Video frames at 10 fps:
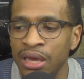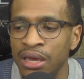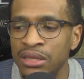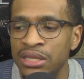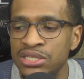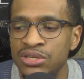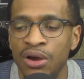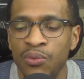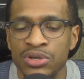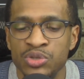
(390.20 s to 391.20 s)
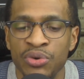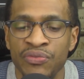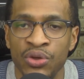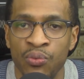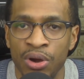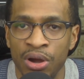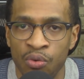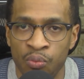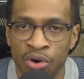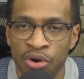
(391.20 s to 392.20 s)
the Star Wars movie, the uh,
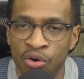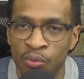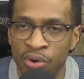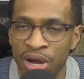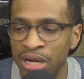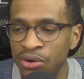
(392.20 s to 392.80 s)
Rogue One.